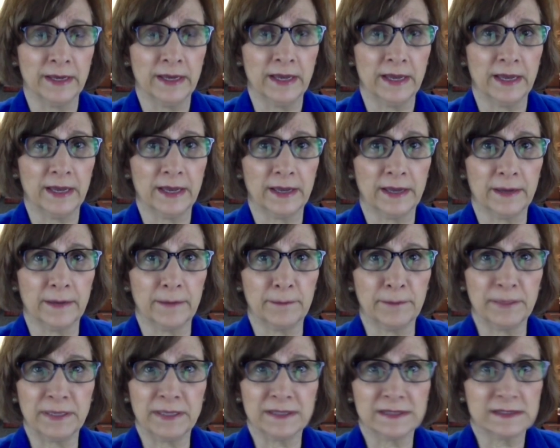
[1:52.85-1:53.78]
uh,
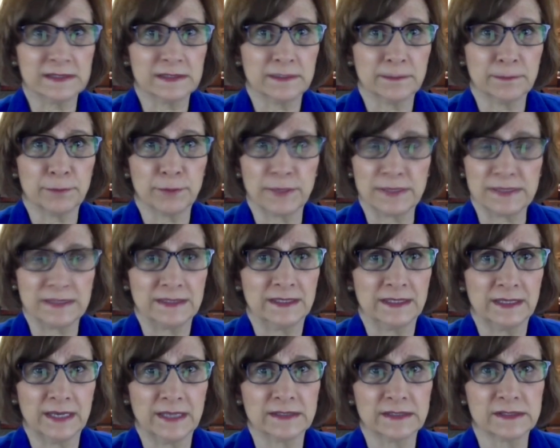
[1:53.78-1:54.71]
because the
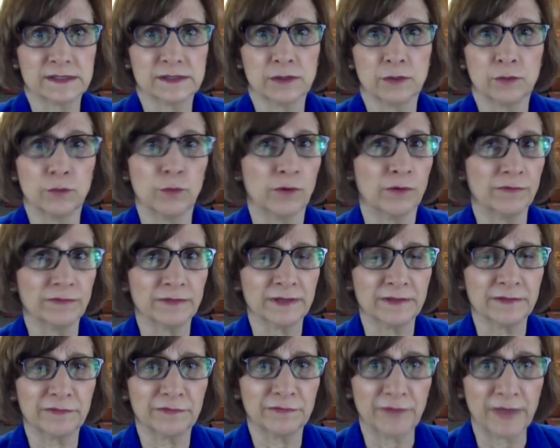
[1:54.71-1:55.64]
president has so
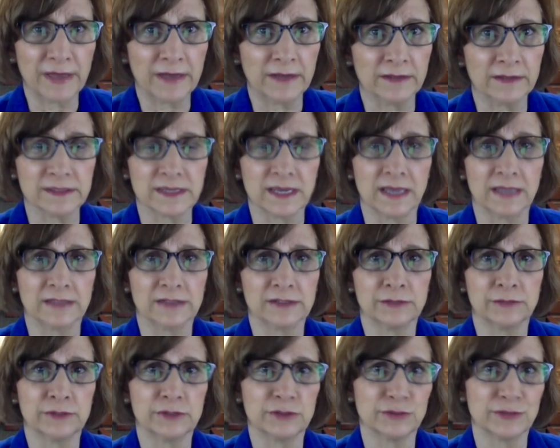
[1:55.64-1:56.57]
woefully failed
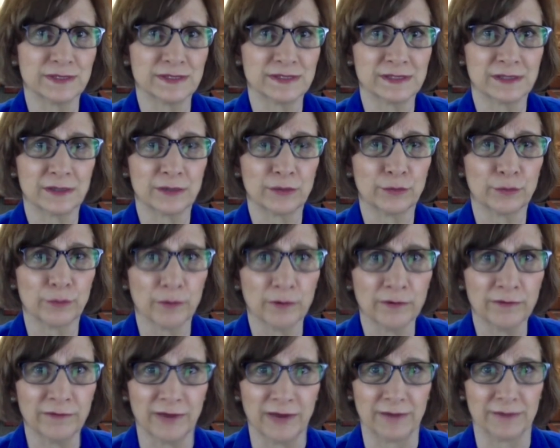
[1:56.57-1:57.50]
to address the
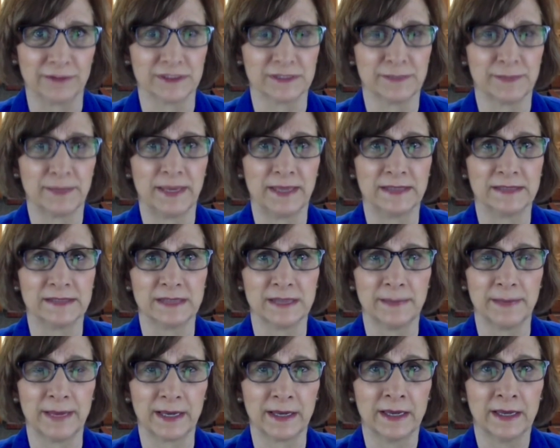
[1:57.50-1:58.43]
coronavirus
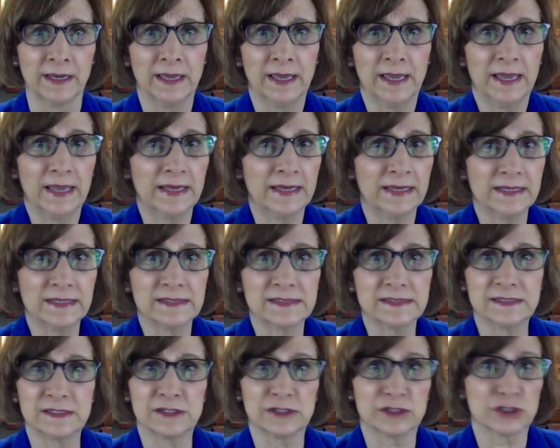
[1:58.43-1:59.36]
pandemic. And it
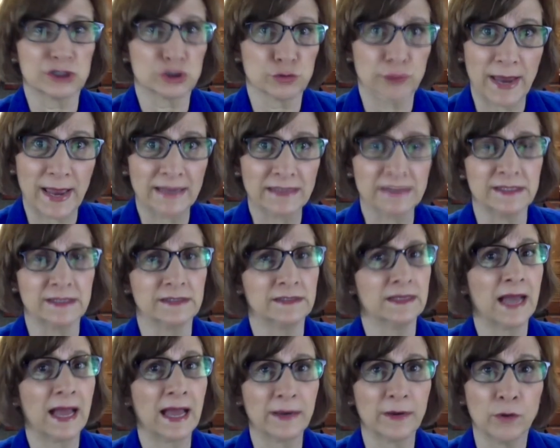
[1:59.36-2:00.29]
is distracting
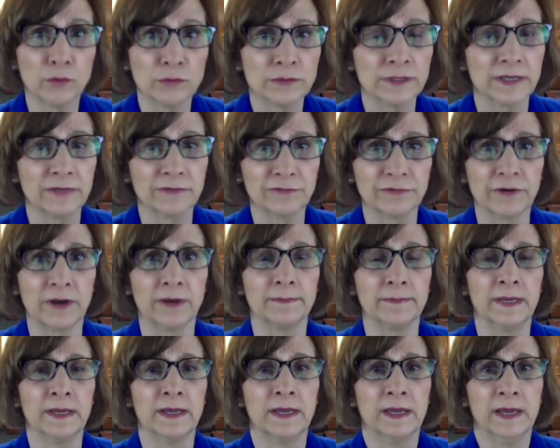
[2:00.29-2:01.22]
not only
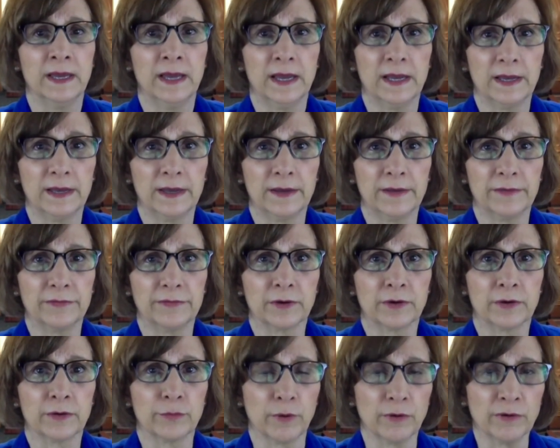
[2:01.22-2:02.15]
from uh, the
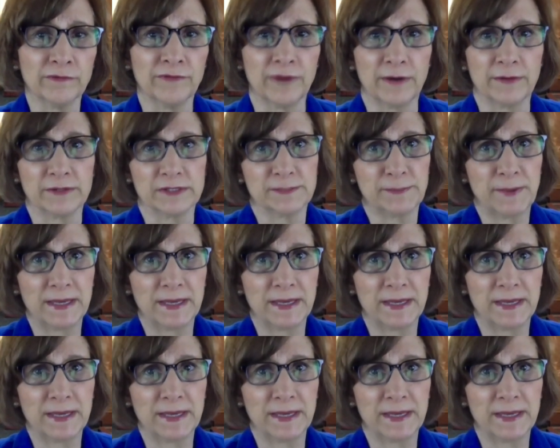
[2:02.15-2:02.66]
coronavirus